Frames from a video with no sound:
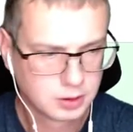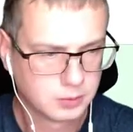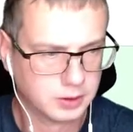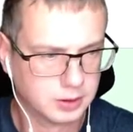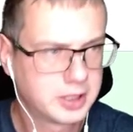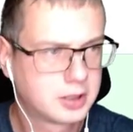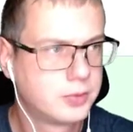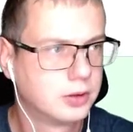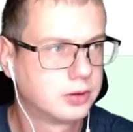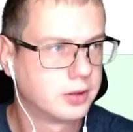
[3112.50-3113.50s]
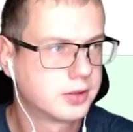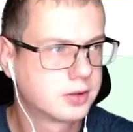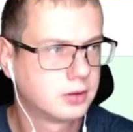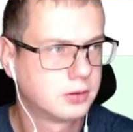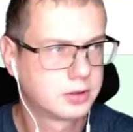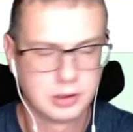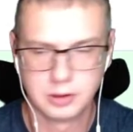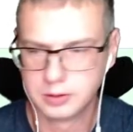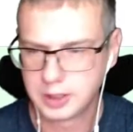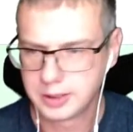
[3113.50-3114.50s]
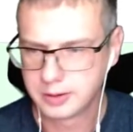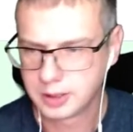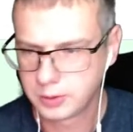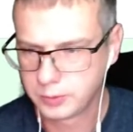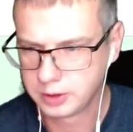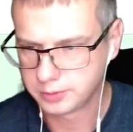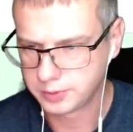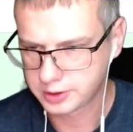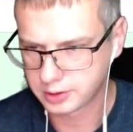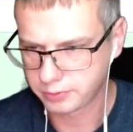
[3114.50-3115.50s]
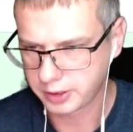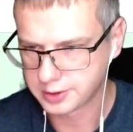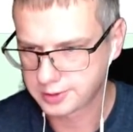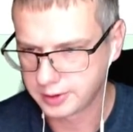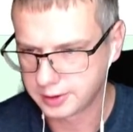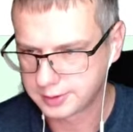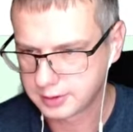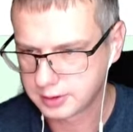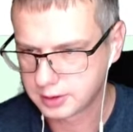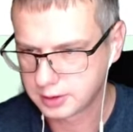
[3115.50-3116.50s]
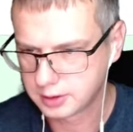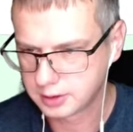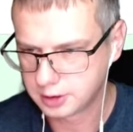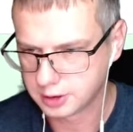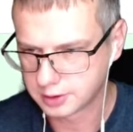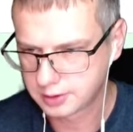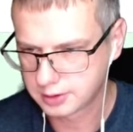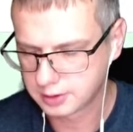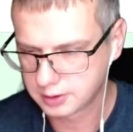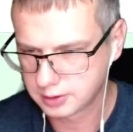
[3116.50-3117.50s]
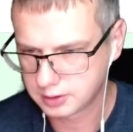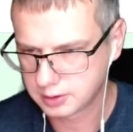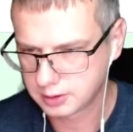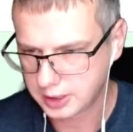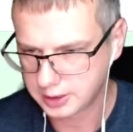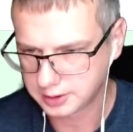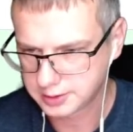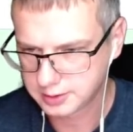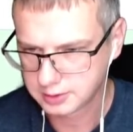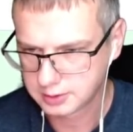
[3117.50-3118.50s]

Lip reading: Well, my computer is so slow, I will not be surprised that it just hangs